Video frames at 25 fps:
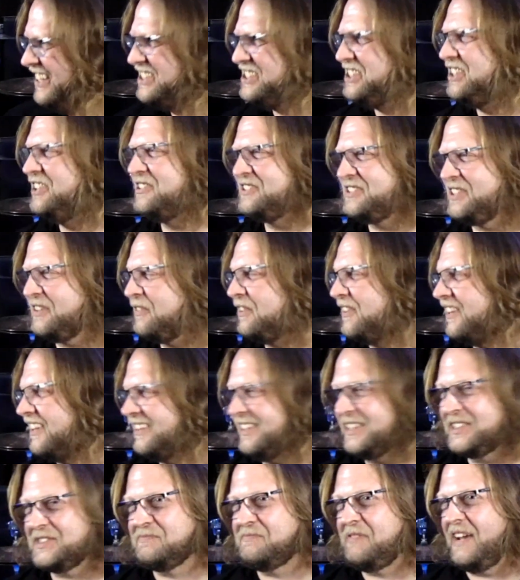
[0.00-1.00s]
She knows
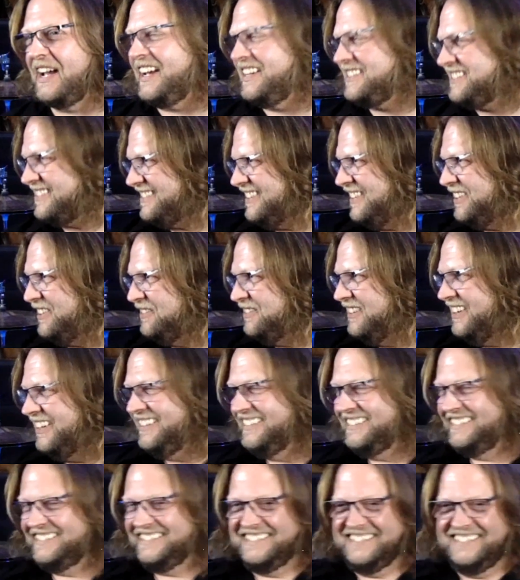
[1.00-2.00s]
everything that's best,
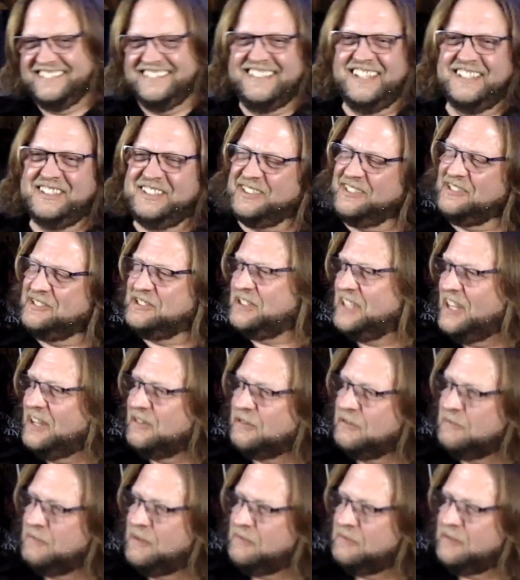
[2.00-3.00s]
anyway. I told you
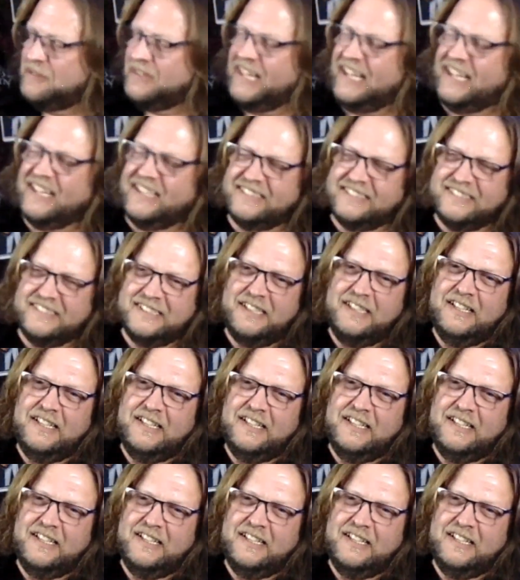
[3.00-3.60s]
I'd remember that.